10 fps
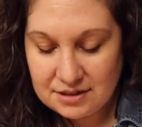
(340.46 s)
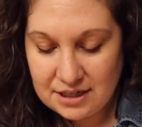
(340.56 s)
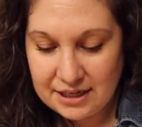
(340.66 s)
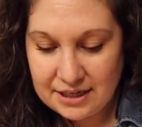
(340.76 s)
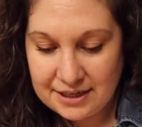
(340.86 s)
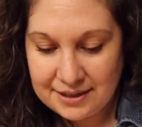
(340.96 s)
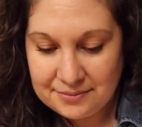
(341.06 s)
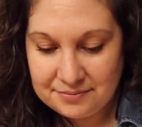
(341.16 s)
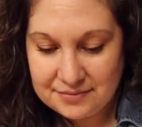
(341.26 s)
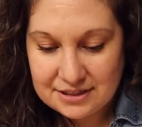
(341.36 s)

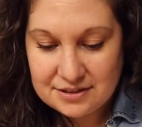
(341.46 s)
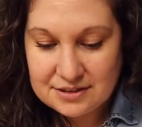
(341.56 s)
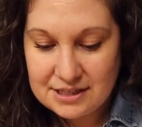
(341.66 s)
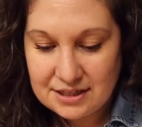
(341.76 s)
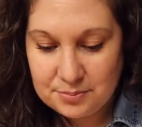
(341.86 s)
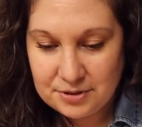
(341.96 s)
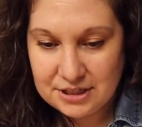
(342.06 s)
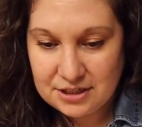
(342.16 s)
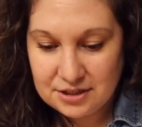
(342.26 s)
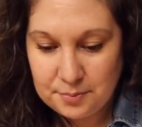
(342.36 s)
It looks like a
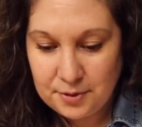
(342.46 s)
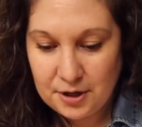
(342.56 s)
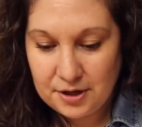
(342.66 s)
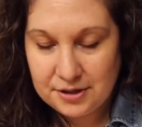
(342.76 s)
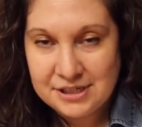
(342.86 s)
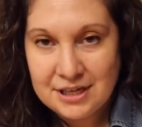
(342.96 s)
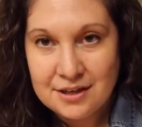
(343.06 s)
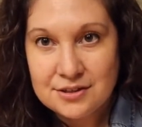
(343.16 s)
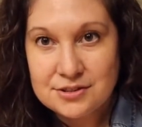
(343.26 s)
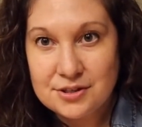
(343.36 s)
pretty good ball.
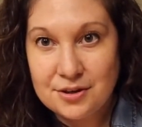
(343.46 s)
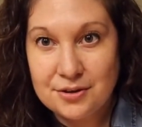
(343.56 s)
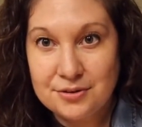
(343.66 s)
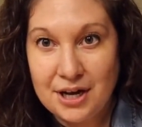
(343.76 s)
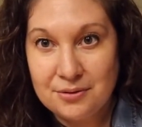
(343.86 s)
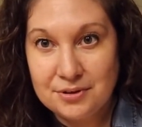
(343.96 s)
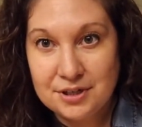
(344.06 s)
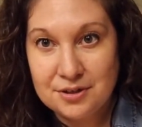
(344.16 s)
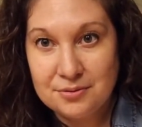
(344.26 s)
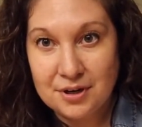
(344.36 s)
So now we're
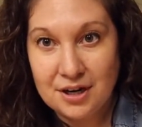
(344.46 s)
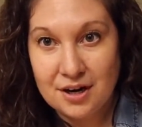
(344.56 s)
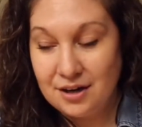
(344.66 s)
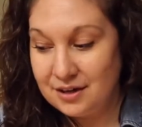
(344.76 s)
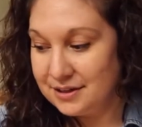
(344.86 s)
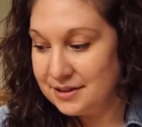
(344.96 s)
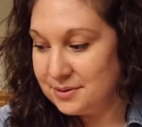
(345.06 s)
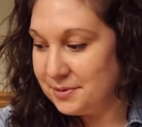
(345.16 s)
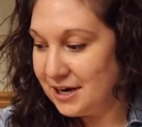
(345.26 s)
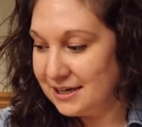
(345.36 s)
gonna work on the
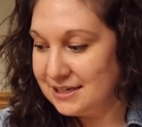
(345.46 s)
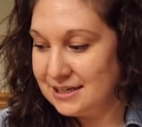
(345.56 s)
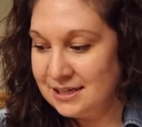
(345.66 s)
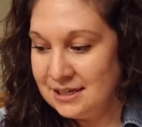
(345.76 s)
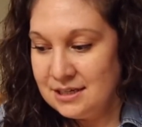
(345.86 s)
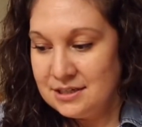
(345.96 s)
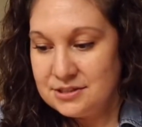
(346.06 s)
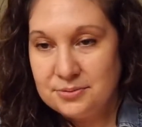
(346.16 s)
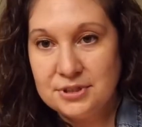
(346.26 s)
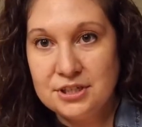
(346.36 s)
body.
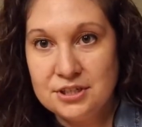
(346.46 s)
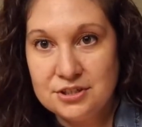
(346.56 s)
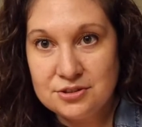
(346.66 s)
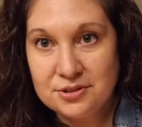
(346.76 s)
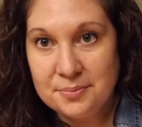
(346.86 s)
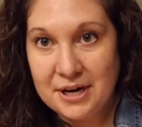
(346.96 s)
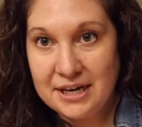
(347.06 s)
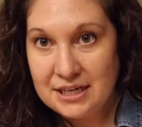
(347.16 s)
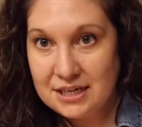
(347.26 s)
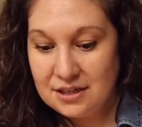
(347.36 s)
So we're gonna do the
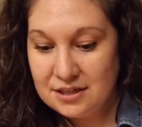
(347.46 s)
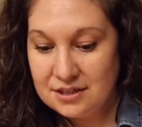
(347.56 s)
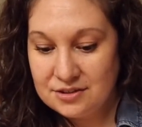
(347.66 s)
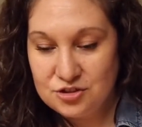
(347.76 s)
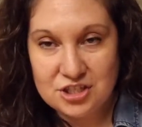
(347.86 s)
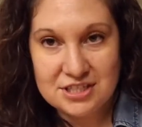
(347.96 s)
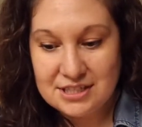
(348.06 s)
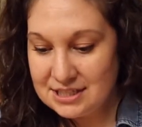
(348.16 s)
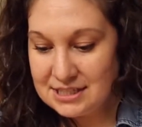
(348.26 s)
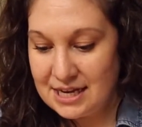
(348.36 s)
body just
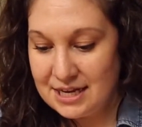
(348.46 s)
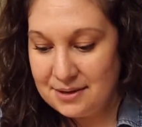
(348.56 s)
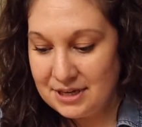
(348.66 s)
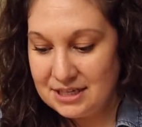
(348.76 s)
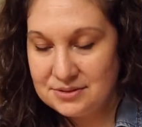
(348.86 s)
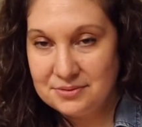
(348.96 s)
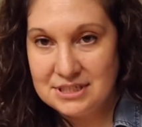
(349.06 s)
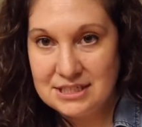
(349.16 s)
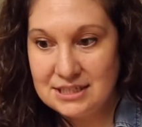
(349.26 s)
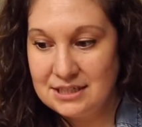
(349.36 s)
the same as we
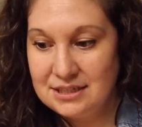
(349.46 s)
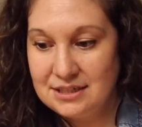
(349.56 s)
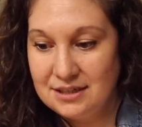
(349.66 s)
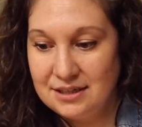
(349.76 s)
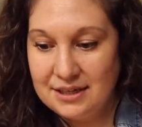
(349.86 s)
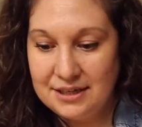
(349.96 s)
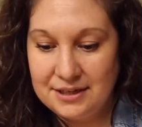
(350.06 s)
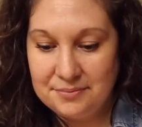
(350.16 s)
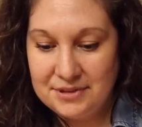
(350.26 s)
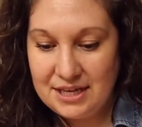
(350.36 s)
did
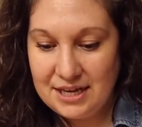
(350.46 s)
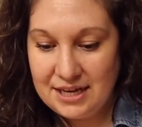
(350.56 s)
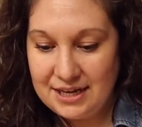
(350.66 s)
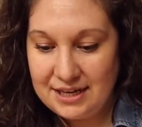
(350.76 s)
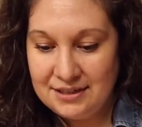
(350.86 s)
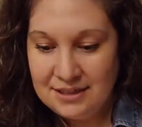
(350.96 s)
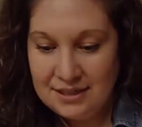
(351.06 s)
the head.